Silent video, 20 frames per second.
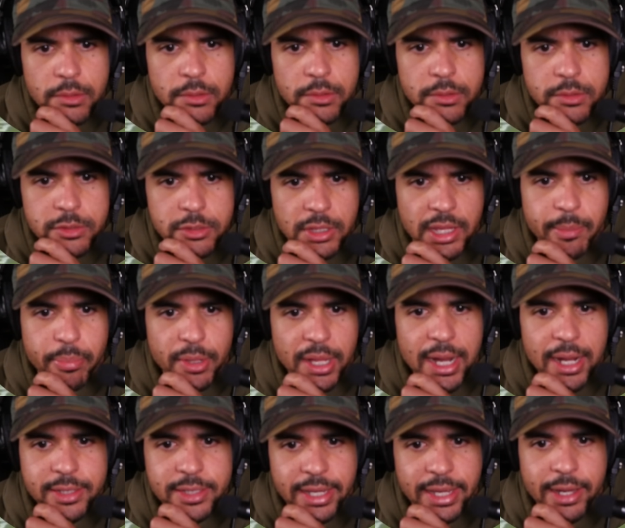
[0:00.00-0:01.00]
So they
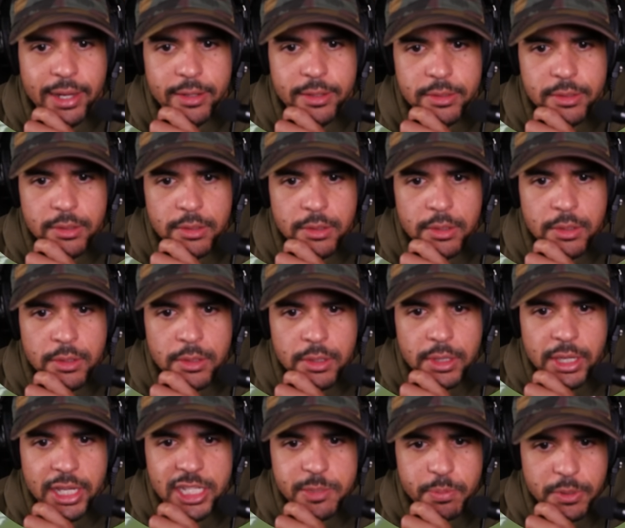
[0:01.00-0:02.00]
block down.
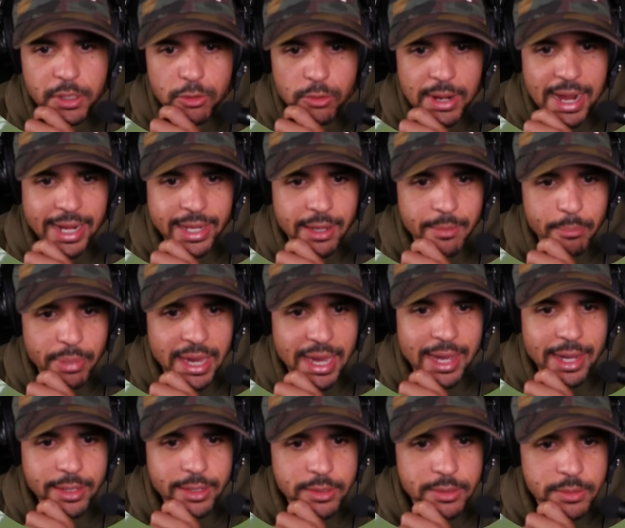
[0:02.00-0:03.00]
He's cracking
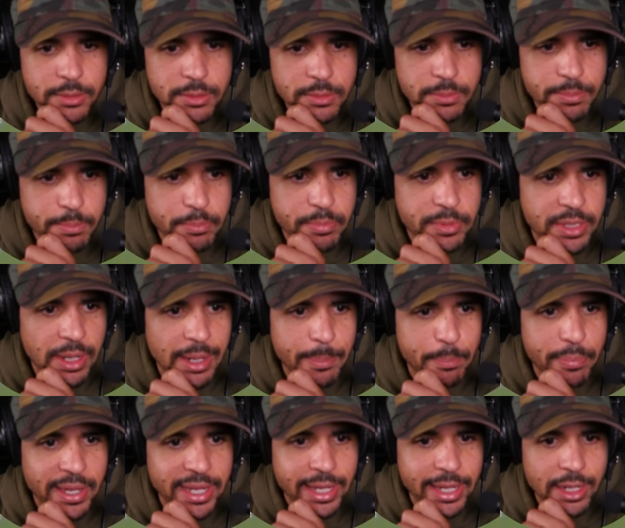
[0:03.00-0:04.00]
back,
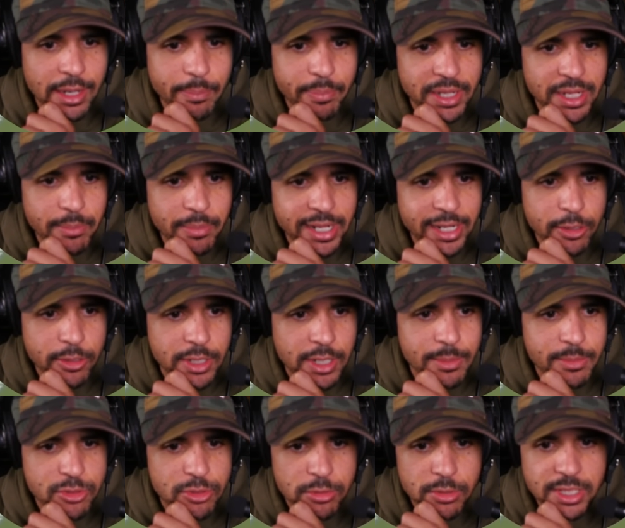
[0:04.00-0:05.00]
picking up anybody who
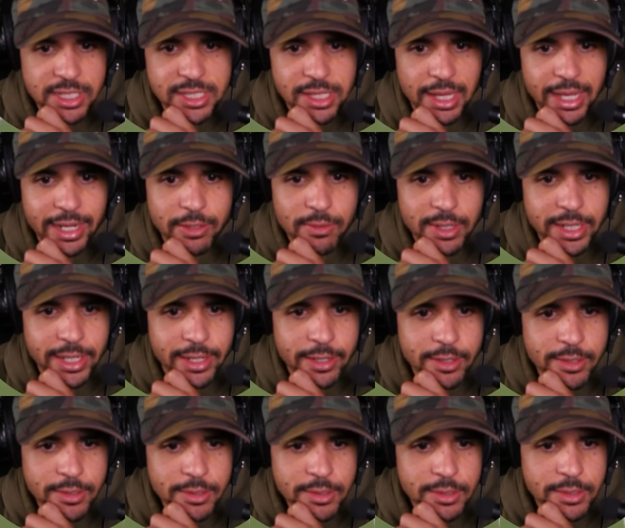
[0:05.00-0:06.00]
comes through this lane right
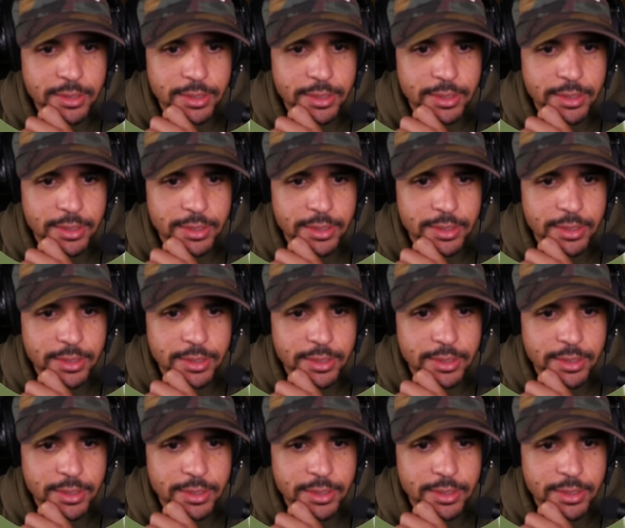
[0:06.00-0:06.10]
here.